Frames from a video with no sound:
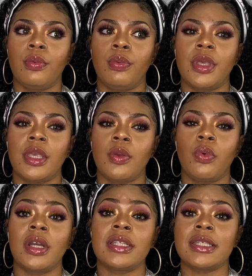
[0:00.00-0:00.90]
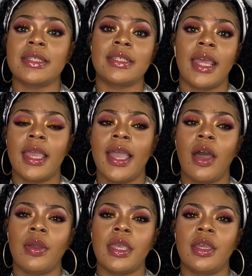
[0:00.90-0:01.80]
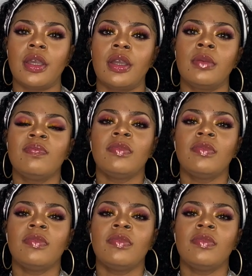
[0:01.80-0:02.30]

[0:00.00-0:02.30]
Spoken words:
we wanted to stay out here